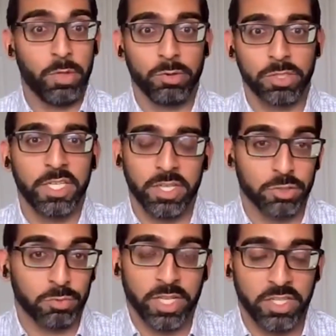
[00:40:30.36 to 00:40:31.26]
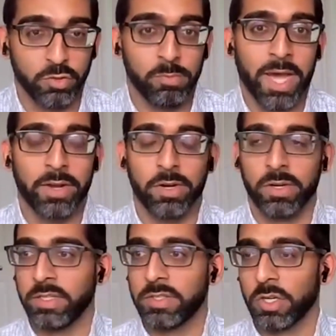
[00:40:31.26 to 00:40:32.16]
those details really do matter
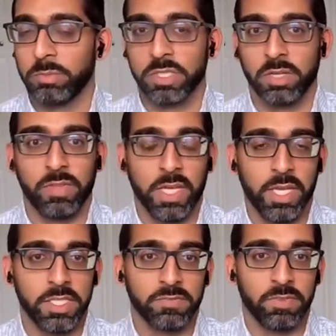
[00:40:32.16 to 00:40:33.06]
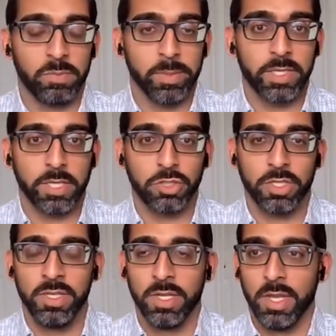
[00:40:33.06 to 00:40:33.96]
in terms of the ease of
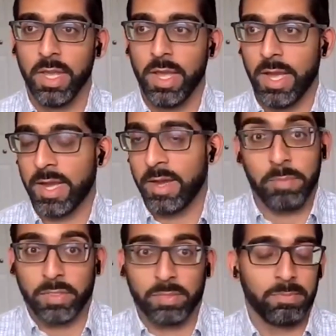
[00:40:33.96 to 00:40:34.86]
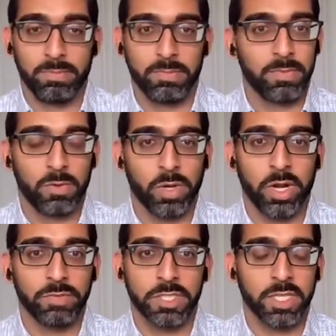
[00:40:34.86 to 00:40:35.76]
implementation. But
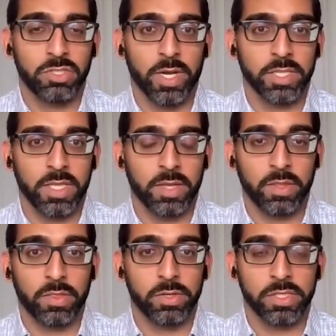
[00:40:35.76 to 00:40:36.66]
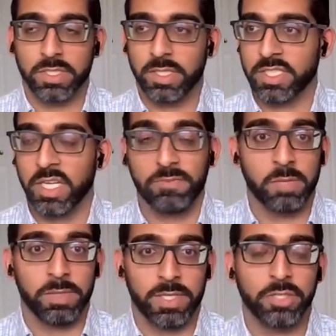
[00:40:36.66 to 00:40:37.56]
obviously to us, I think there's
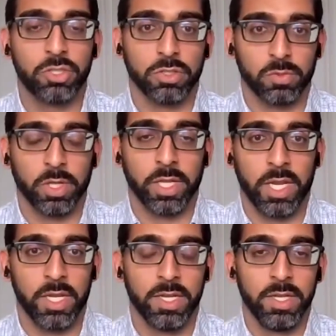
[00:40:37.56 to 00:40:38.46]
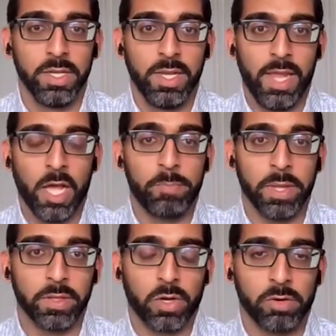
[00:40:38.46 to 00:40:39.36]
significant potential to really help
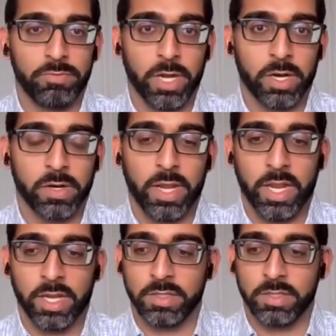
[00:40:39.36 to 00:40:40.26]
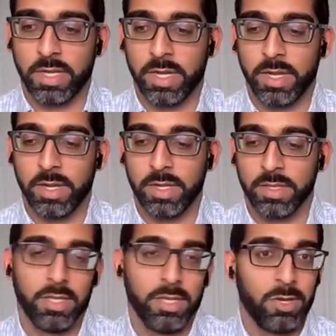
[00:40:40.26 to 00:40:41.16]
bend the curve here. And
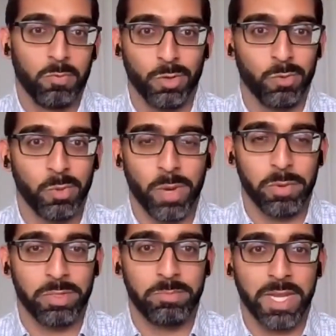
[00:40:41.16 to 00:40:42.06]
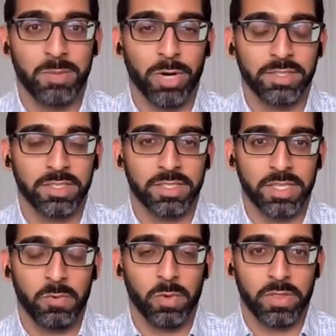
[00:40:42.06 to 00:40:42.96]
we'll wait with bated breath to
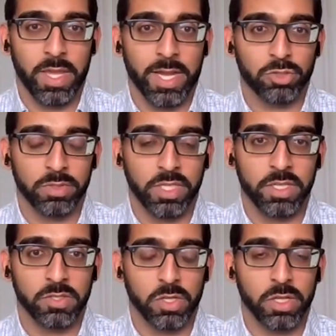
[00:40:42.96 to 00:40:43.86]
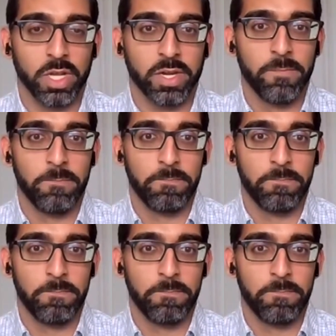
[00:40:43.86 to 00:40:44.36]
see what the actual details look like.